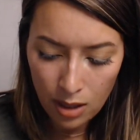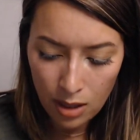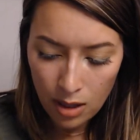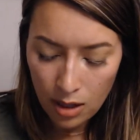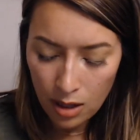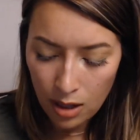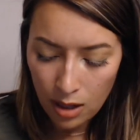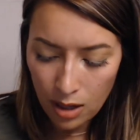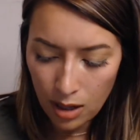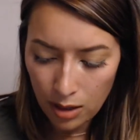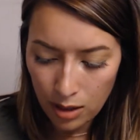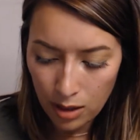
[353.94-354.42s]

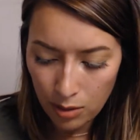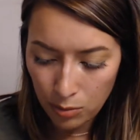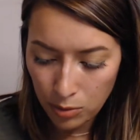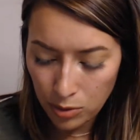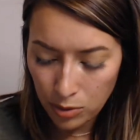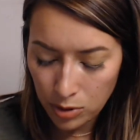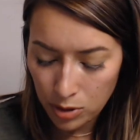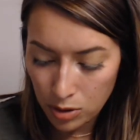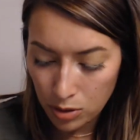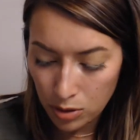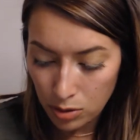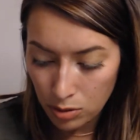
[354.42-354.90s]
and then we'll
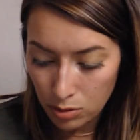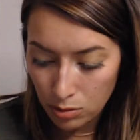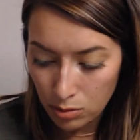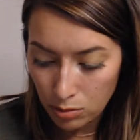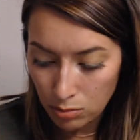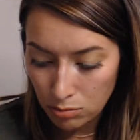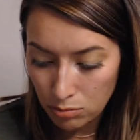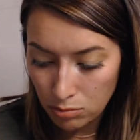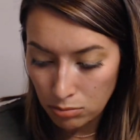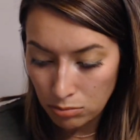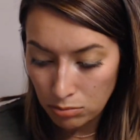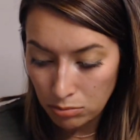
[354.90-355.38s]

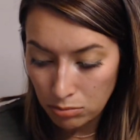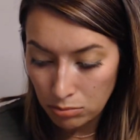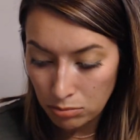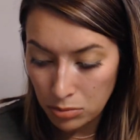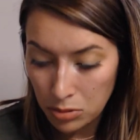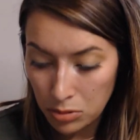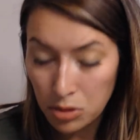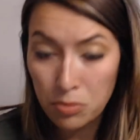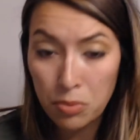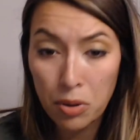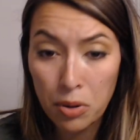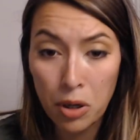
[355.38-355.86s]

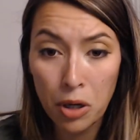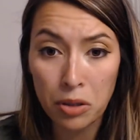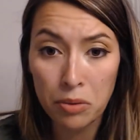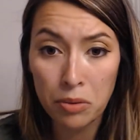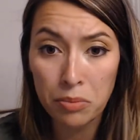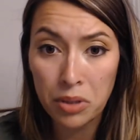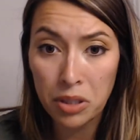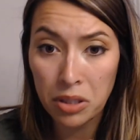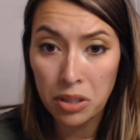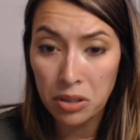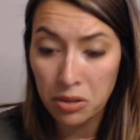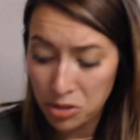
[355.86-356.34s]

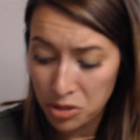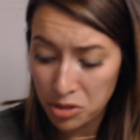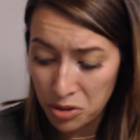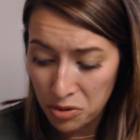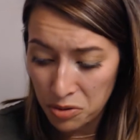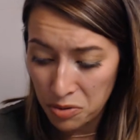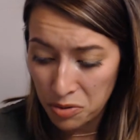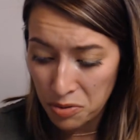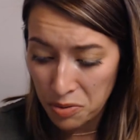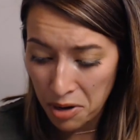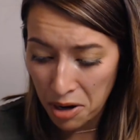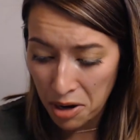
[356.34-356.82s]
do,
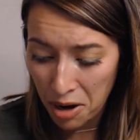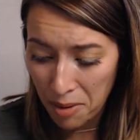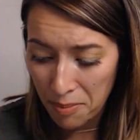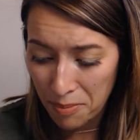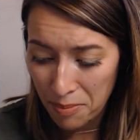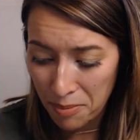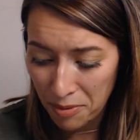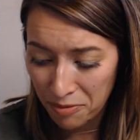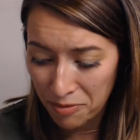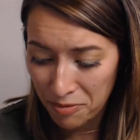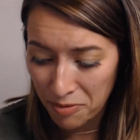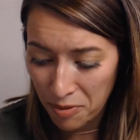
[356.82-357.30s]
2,
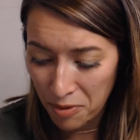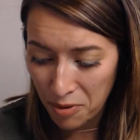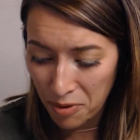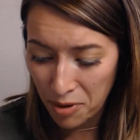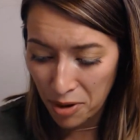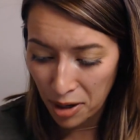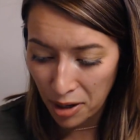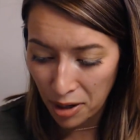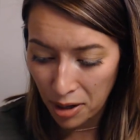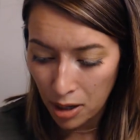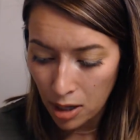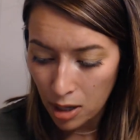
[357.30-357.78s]

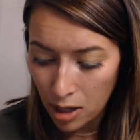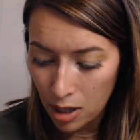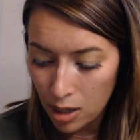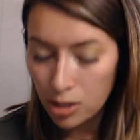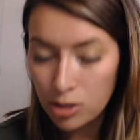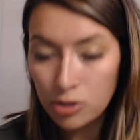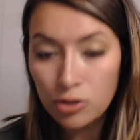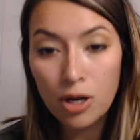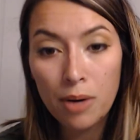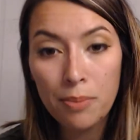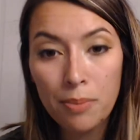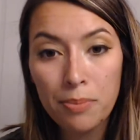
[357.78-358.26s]
4,
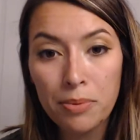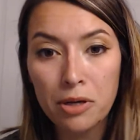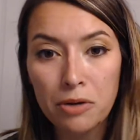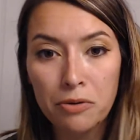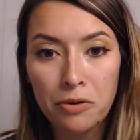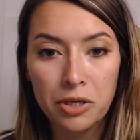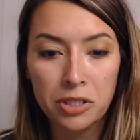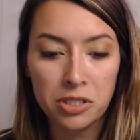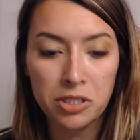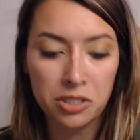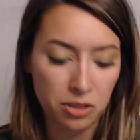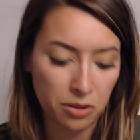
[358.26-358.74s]
drop the
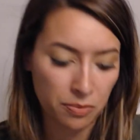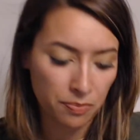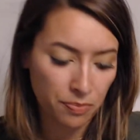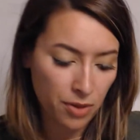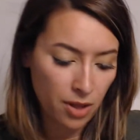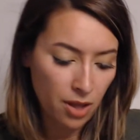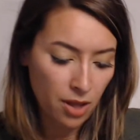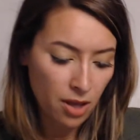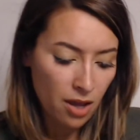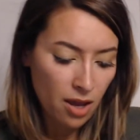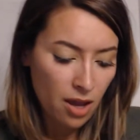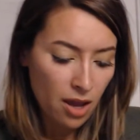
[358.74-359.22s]
eraser.
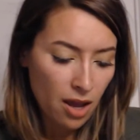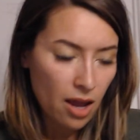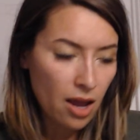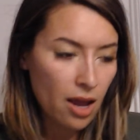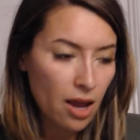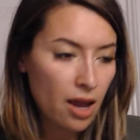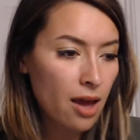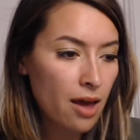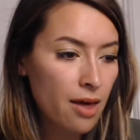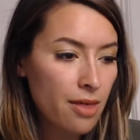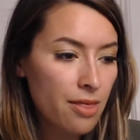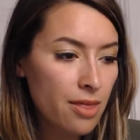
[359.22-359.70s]

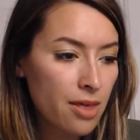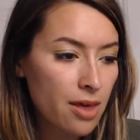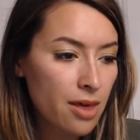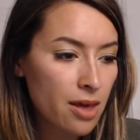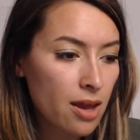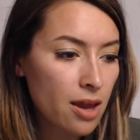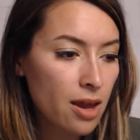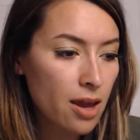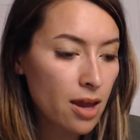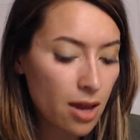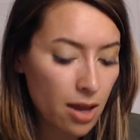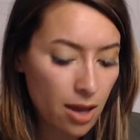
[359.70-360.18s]
And
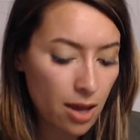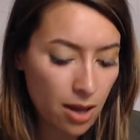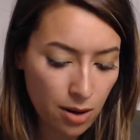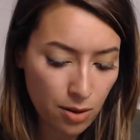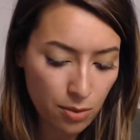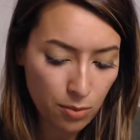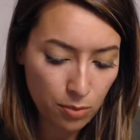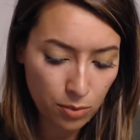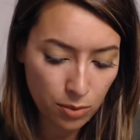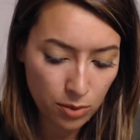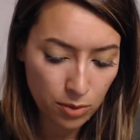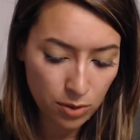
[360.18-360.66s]

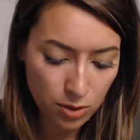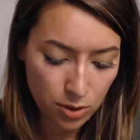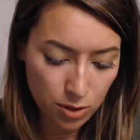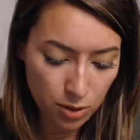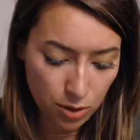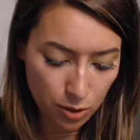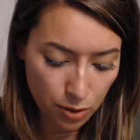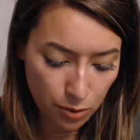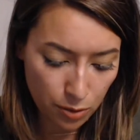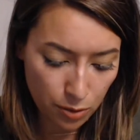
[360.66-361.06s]
then we'll do